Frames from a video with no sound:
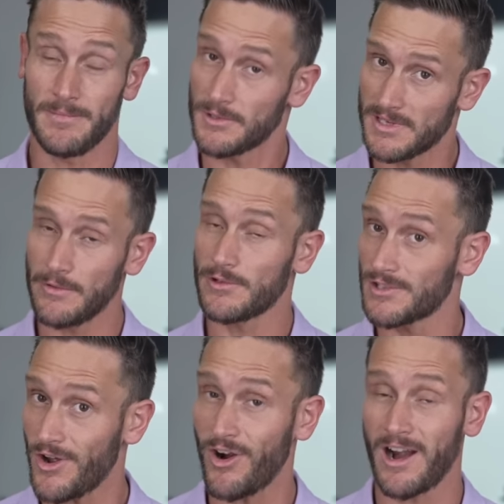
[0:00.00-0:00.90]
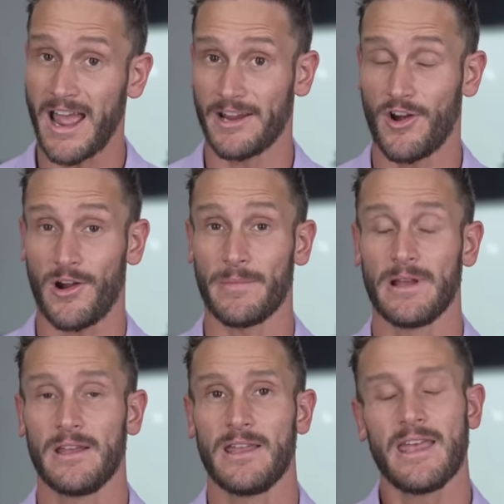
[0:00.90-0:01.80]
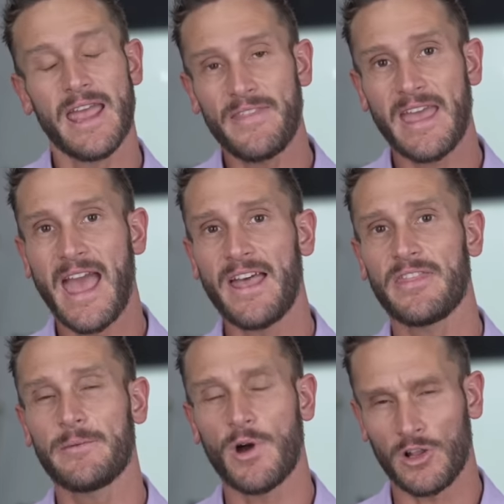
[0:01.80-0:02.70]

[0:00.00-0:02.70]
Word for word: Most sandwiches are high carb. And they had them,